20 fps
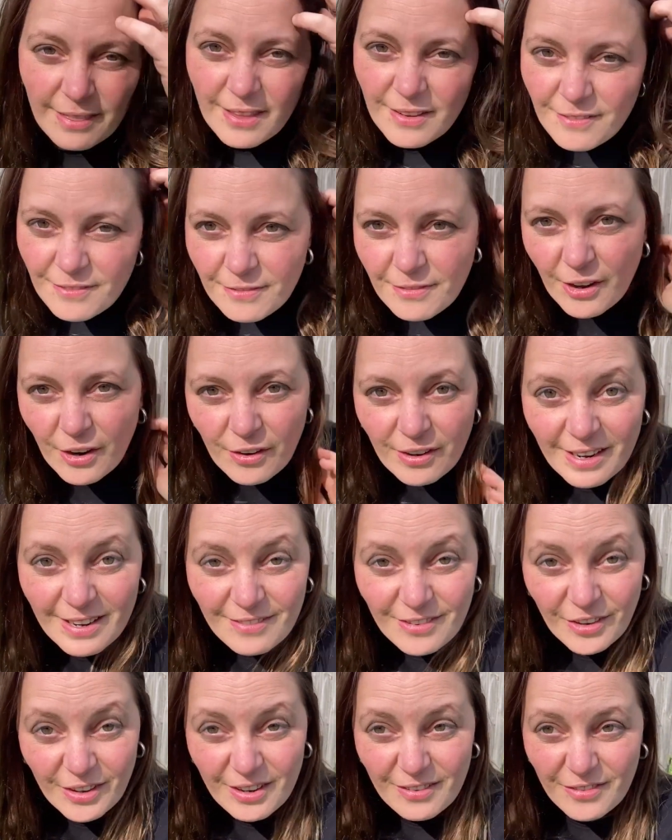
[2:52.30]
the
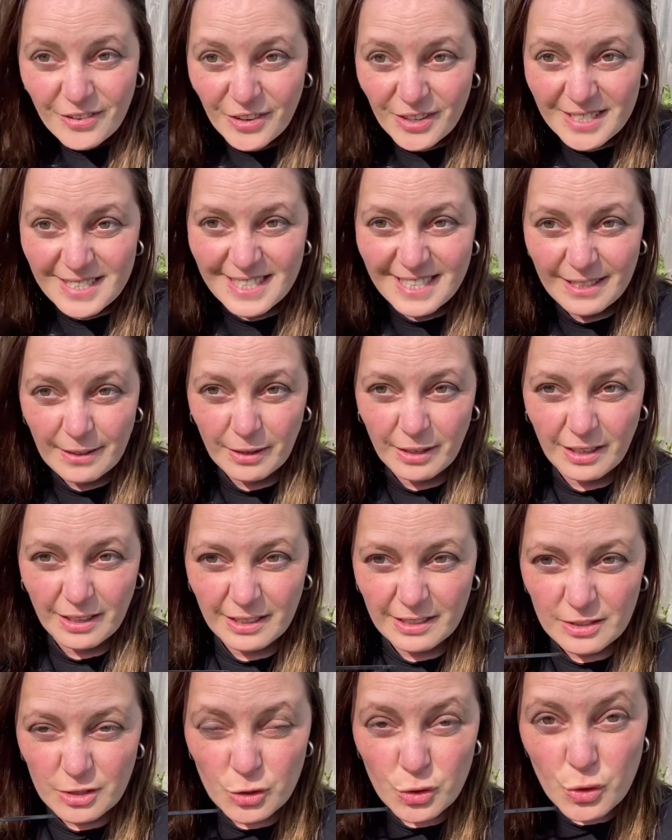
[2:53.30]
very first thing that I'm
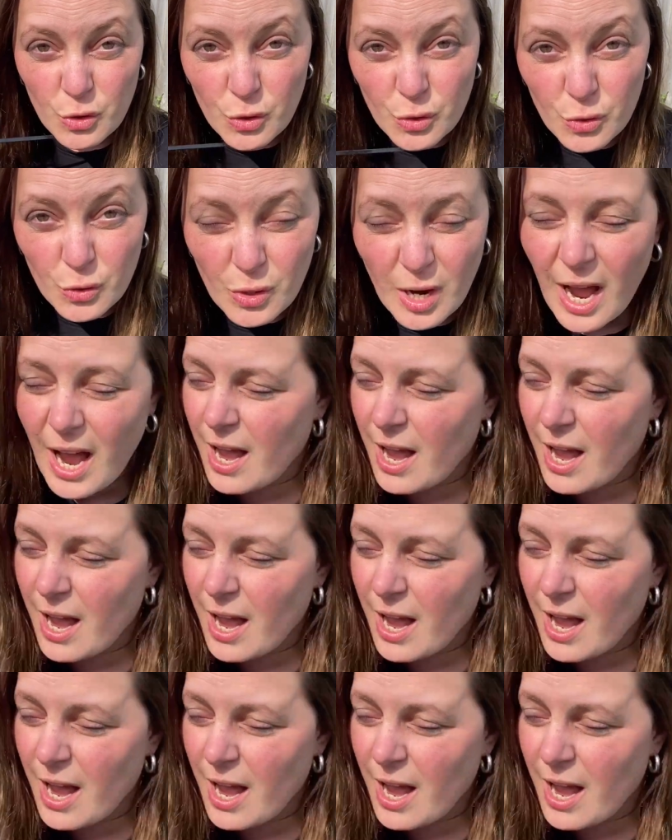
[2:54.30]
going to do,